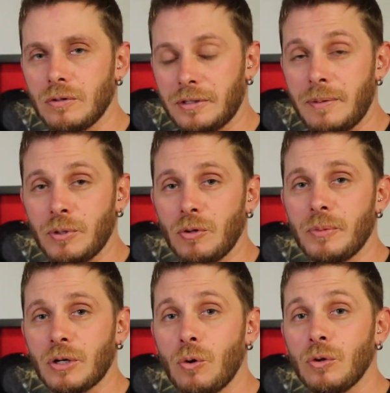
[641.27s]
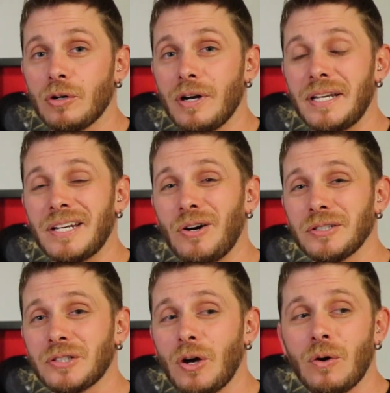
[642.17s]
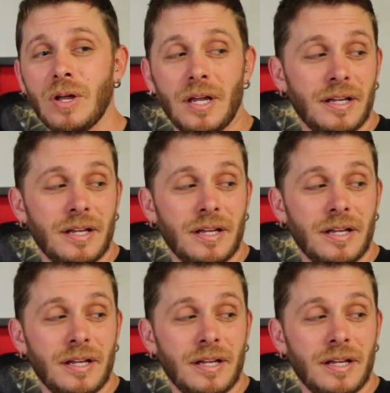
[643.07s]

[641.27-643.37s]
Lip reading: or keep you a little bit cooler, and then also